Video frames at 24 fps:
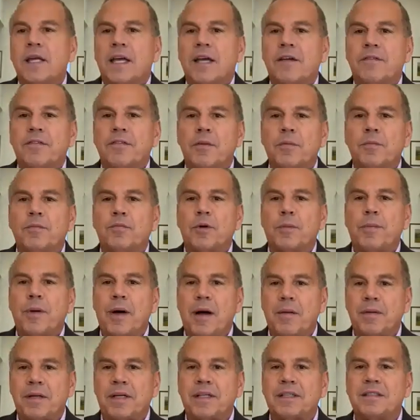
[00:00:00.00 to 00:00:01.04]
If the
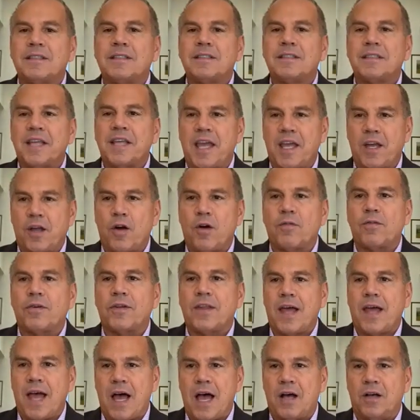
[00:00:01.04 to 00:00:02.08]
Republicans take over
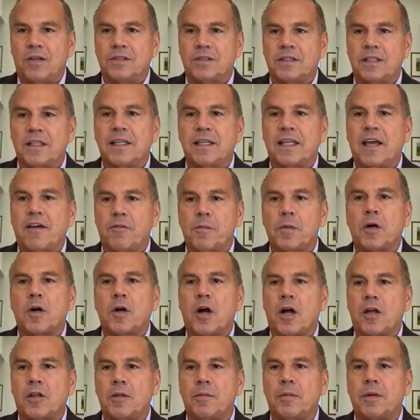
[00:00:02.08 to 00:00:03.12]
the House and Kevin
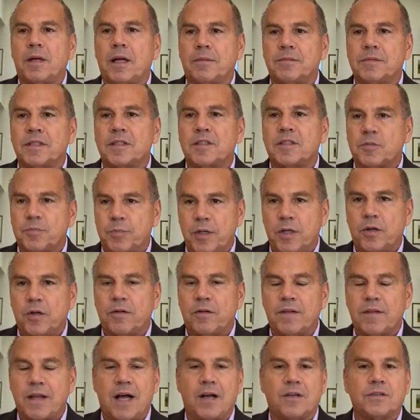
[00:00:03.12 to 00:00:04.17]
McCarthy becomes the Speaker
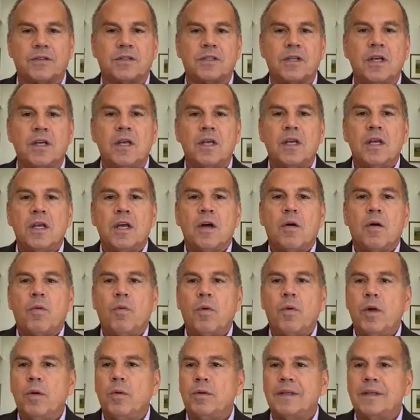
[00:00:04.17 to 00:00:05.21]
of the House,
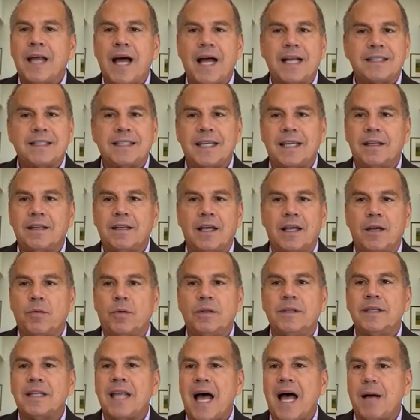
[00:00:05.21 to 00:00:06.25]
they
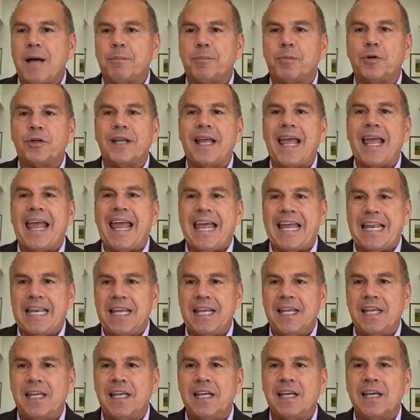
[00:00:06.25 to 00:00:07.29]
will not put
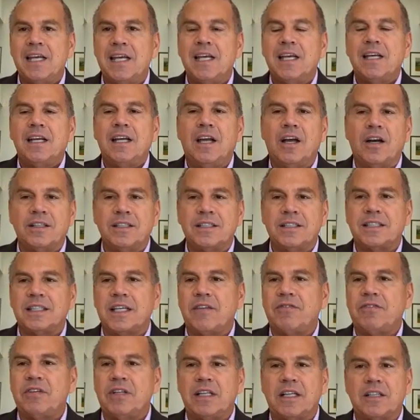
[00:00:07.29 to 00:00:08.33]
any gun
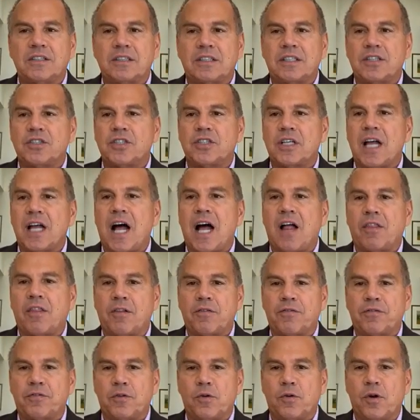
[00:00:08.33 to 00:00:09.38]
safety legislation on the
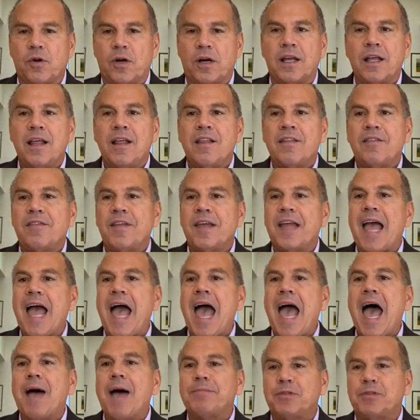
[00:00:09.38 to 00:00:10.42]
floor. They
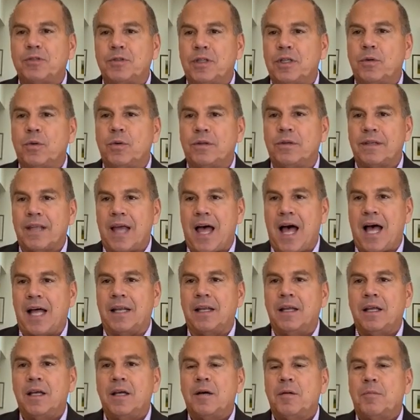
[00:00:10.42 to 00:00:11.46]
absolutely will
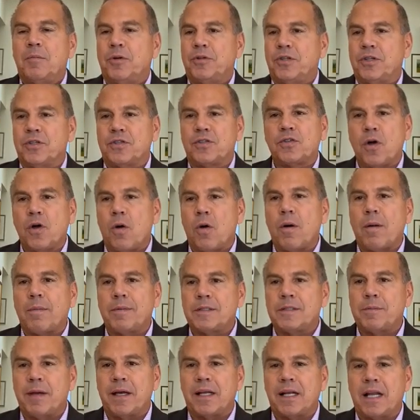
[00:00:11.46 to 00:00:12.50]
not put the assault
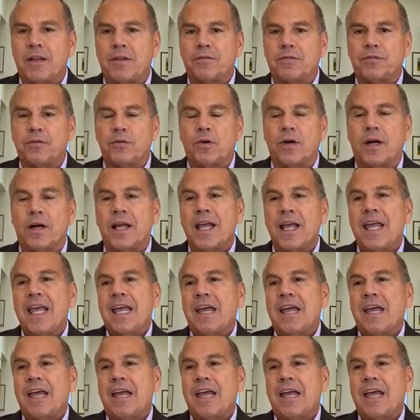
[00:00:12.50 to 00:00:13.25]
weapons ban on the floor.